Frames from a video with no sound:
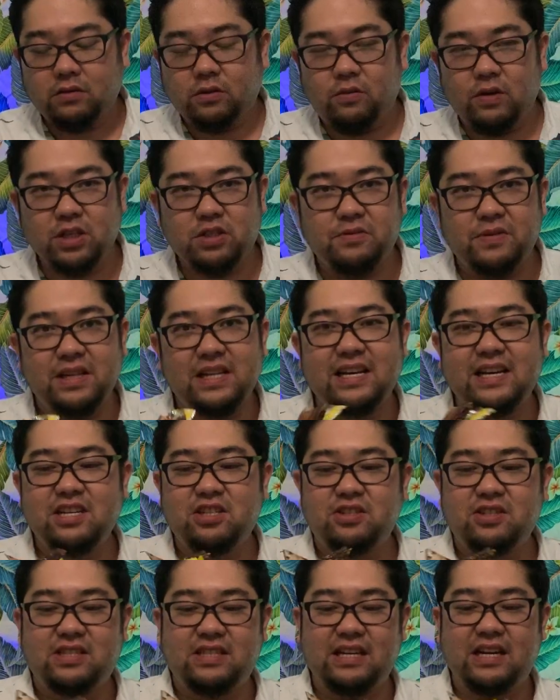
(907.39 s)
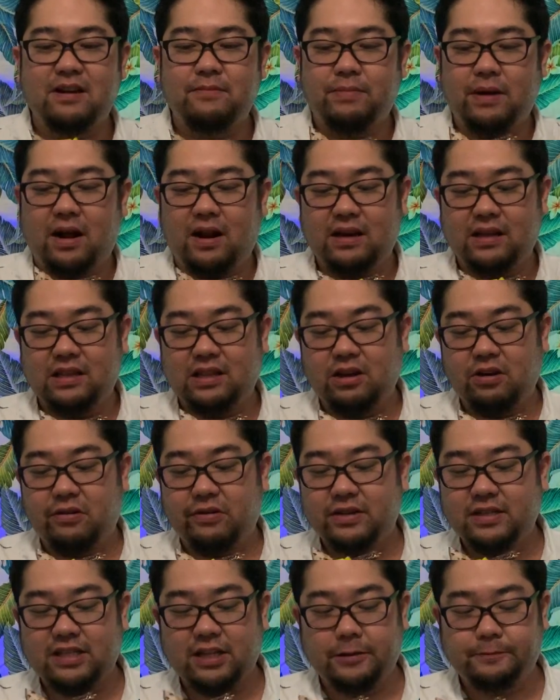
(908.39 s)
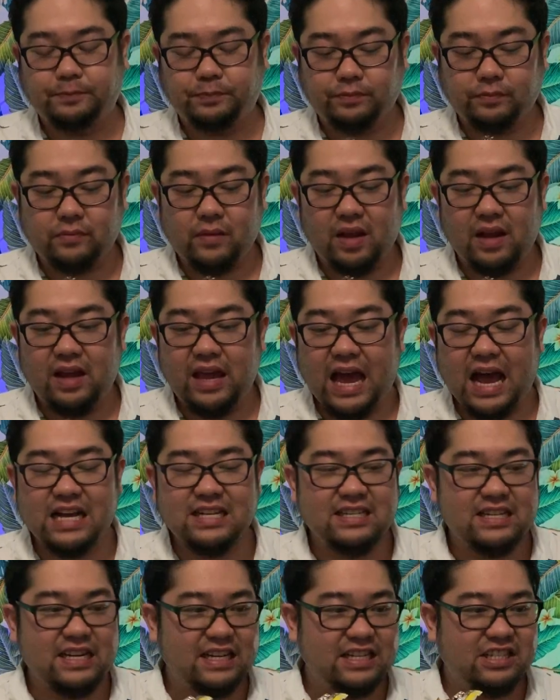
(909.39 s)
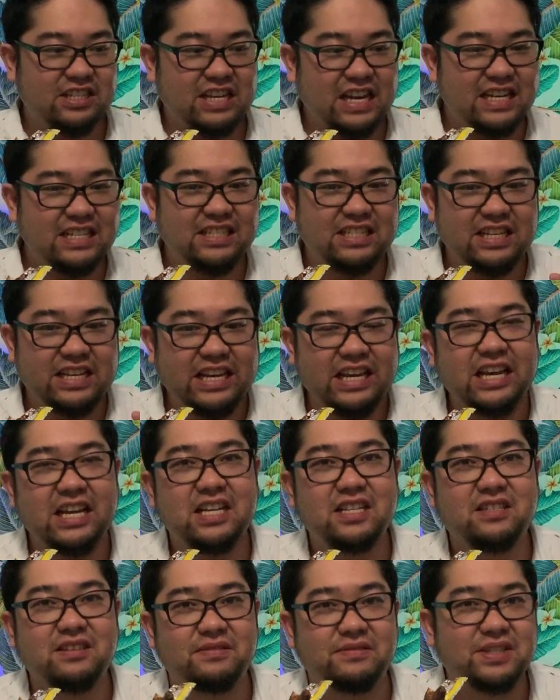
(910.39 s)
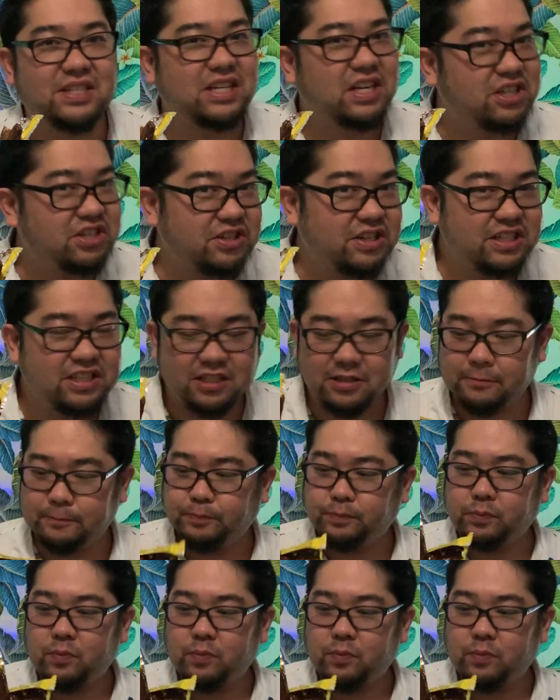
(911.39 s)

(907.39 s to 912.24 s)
What's really interesting about it though is it has a zesty hint of citrus.